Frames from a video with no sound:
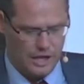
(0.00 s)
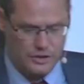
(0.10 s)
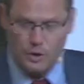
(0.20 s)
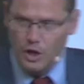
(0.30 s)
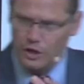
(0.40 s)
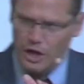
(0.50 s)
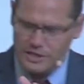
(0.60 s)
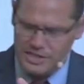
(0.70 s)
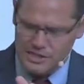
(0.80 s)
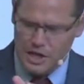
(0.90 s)
And so
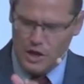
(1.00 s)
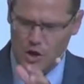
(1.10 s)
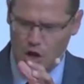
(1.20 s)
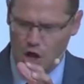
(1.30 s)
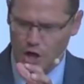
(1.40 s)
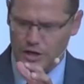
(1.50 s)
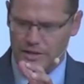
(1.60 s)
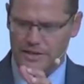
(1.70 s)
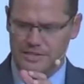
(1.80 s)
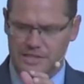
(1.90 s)
God says, uh, On
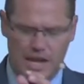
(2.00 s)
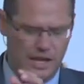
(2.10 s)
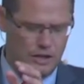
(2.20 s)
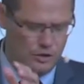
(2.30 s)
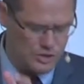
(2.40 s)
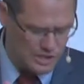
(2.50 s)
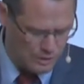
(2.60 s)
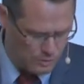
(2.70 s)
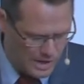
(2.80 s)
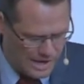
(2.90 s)
this day you
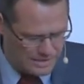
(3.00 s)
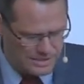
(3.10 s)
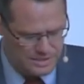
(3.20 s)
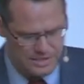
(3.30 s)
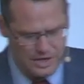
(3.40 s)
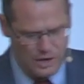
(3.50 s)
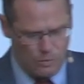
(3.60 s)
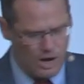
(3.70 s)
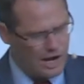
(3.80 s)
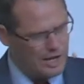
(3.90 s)
shall rest
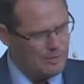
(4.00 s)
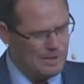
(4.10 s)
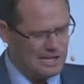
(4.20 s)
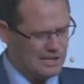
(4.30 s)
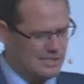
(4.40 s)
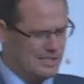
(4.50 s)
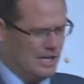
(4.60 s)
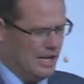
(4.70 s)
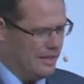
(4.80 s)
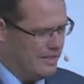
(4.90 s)
why?
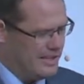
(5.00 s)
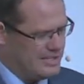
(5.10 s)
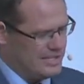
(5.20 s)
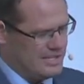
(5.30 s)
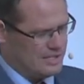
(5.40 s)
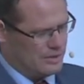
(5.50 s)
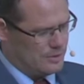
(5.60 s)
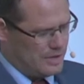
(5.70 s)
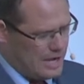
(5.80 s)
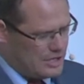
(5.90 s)
Because this is a
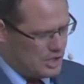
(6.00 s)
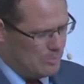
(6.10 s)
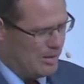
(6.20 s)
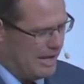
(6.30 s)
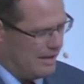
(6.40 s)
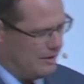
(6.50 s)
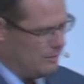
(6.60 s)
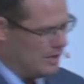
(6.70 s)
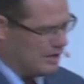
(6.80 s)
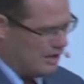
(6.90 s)
creation
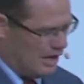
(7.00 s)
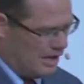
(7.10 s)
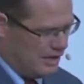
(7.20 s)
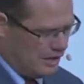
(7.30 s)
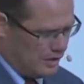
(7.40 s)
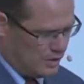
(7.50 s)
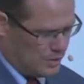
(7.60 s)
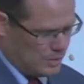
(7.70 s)
pattern where God